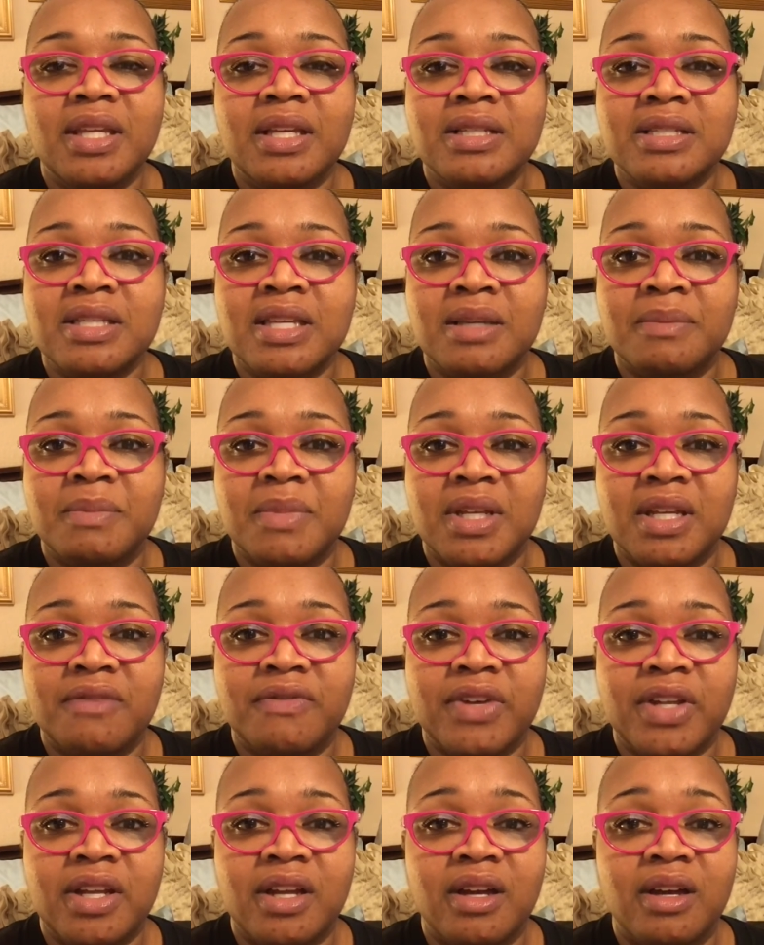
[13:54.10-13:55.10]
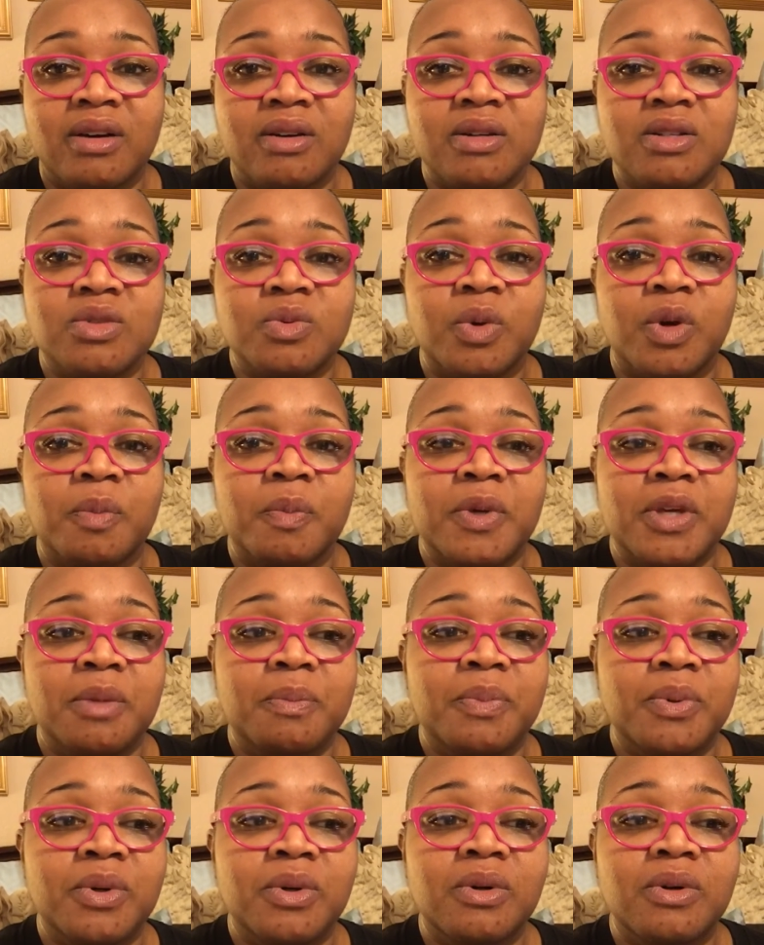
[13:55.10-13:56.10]
seen many videos where
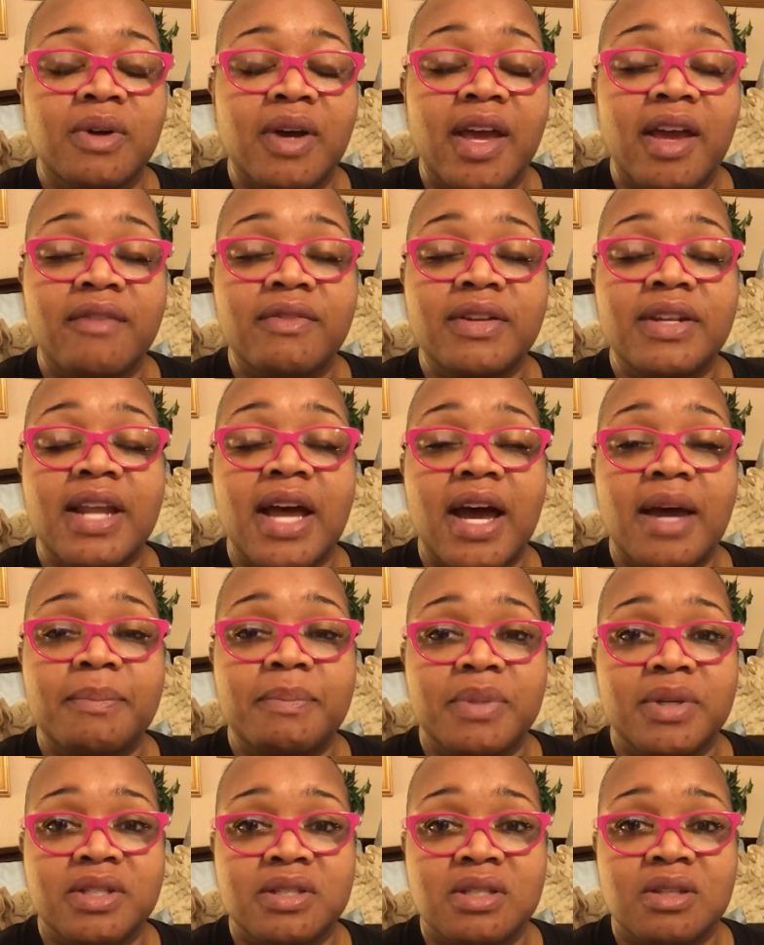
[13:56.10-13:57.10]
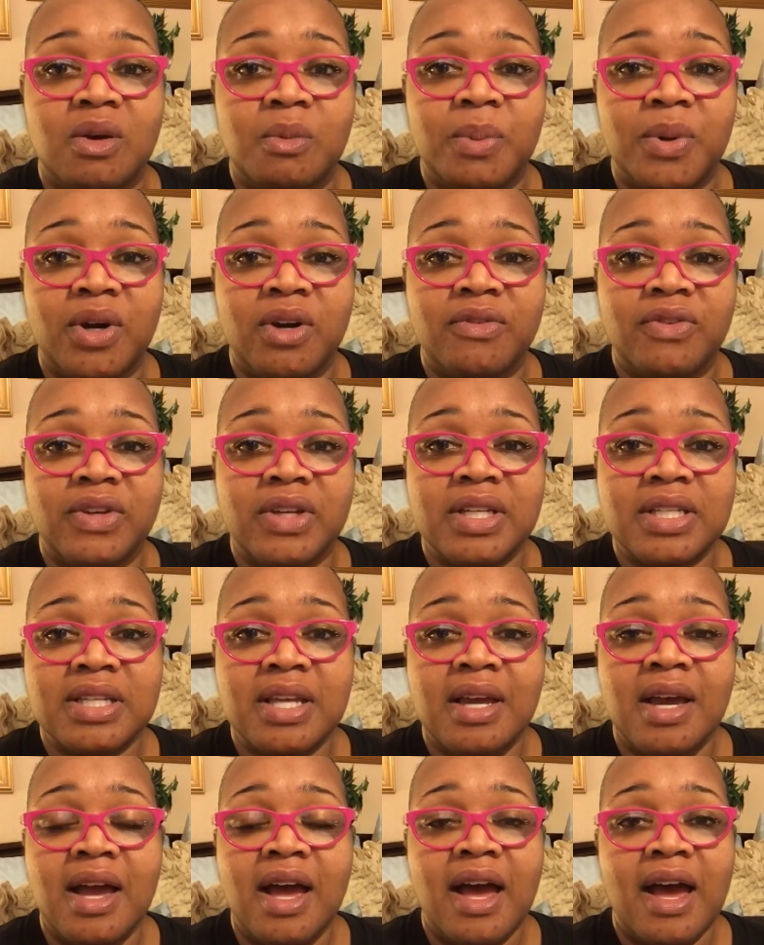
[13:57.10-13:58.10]
people have not been so perfect.
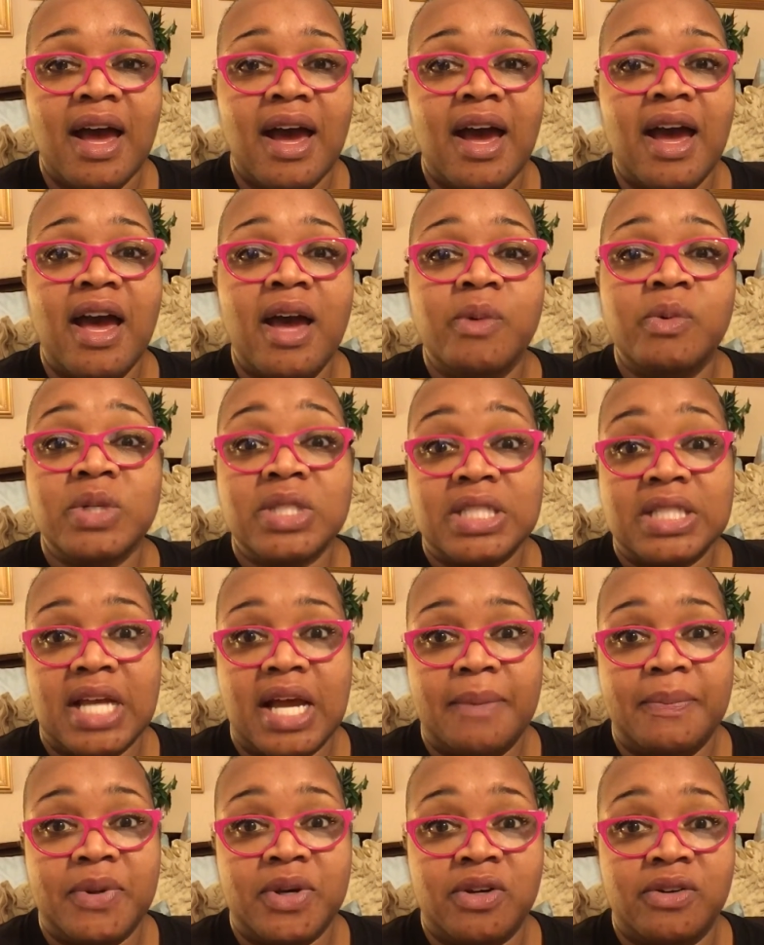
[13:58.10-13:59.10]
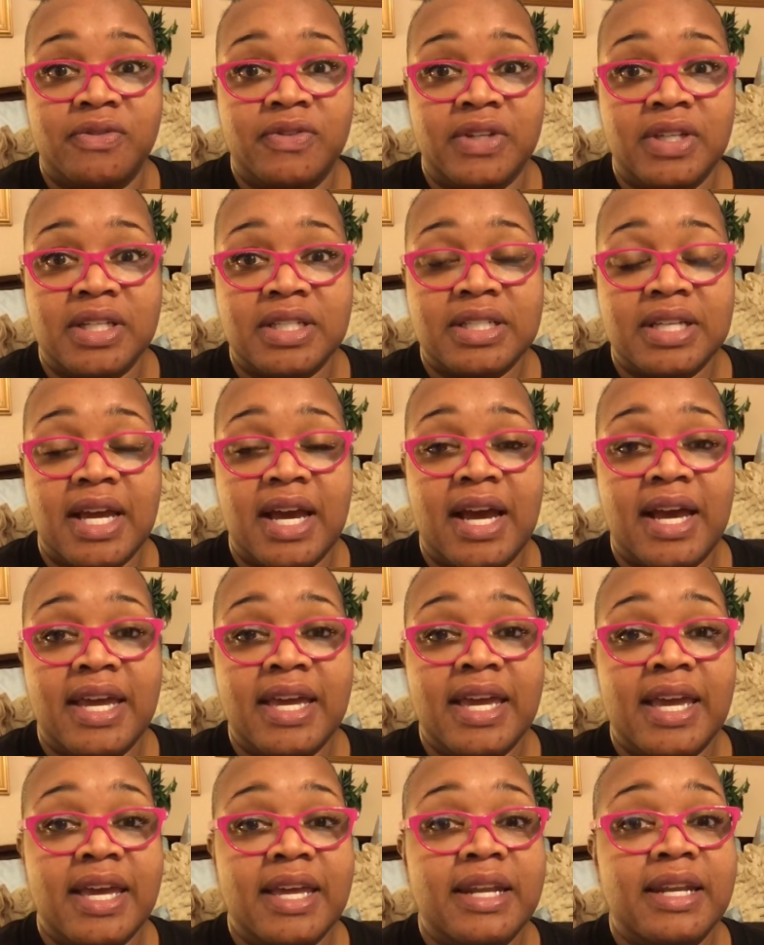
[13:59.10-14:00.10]
I was not perfect. I
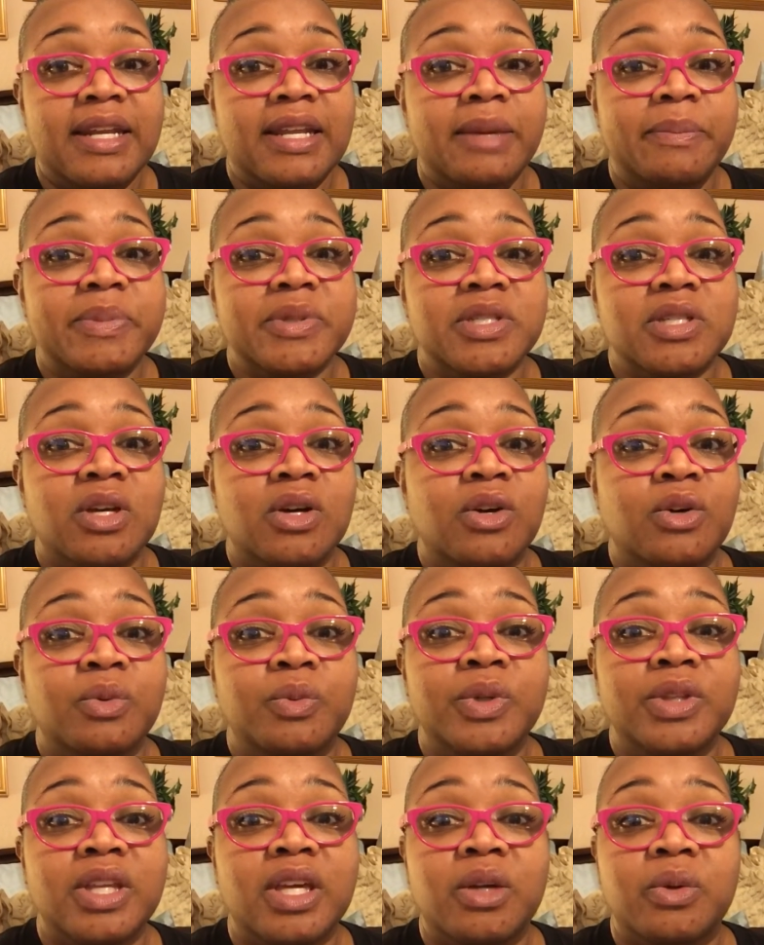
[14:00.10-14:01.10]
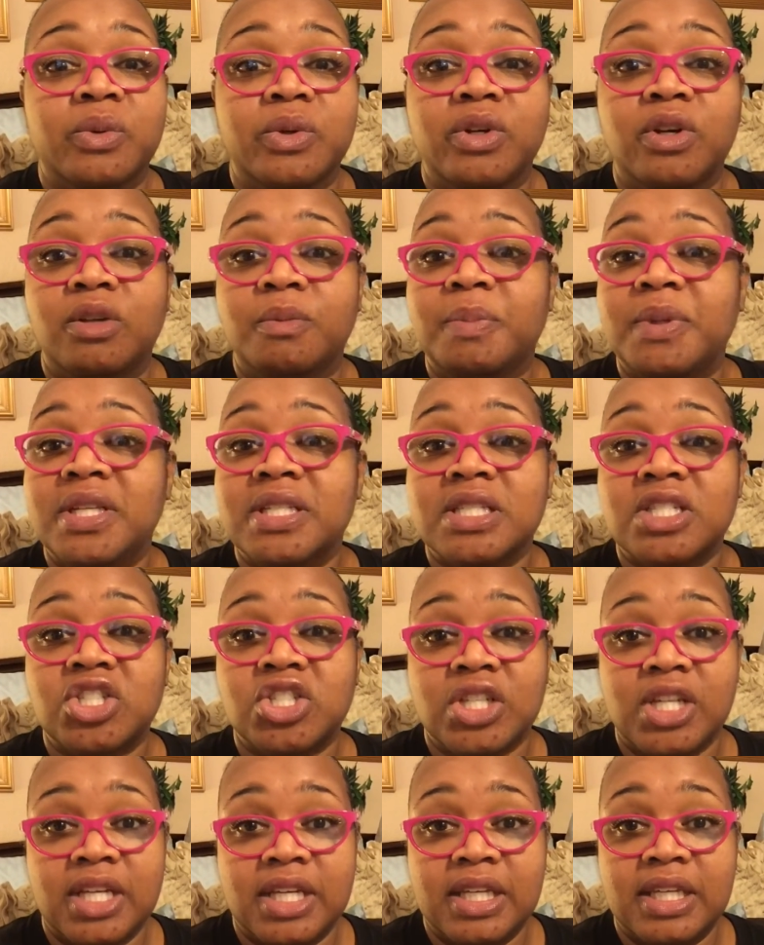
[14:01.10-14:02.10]
had an episode with a grilled piece of
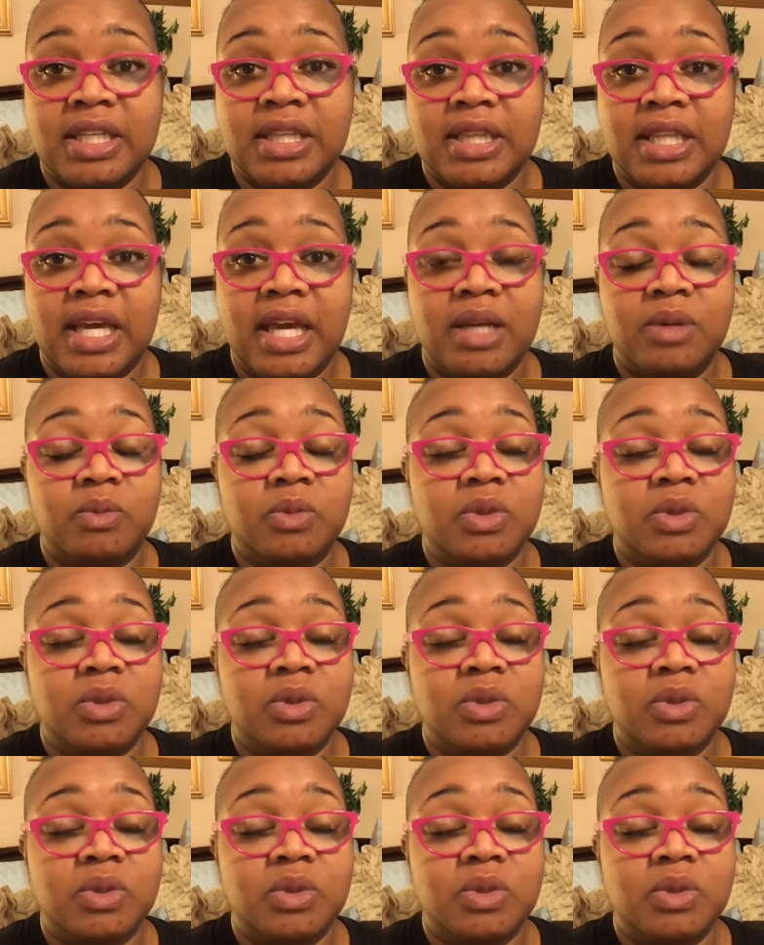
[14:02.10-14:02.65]
chicken that